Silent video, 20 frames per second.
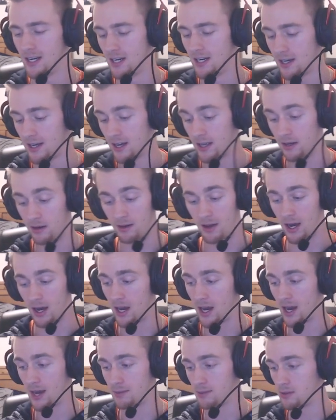And I
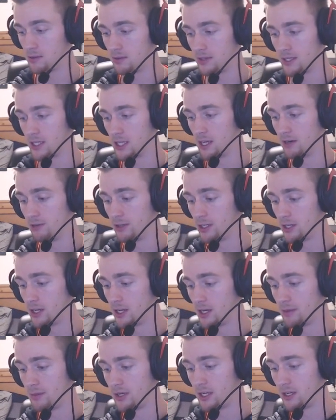absolutely love it.
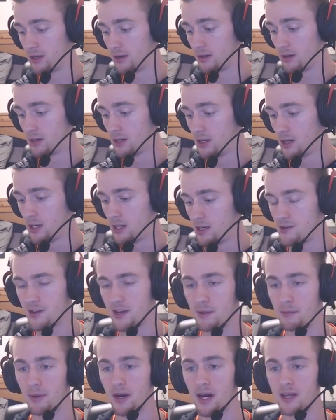I mean, you
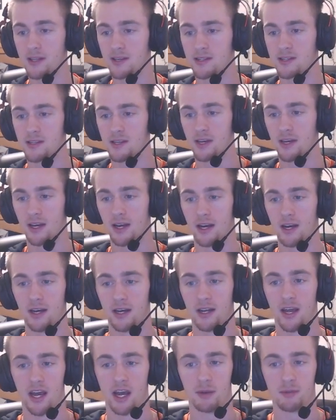can buy this thing on
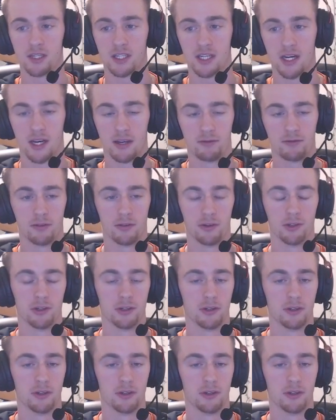Amazon for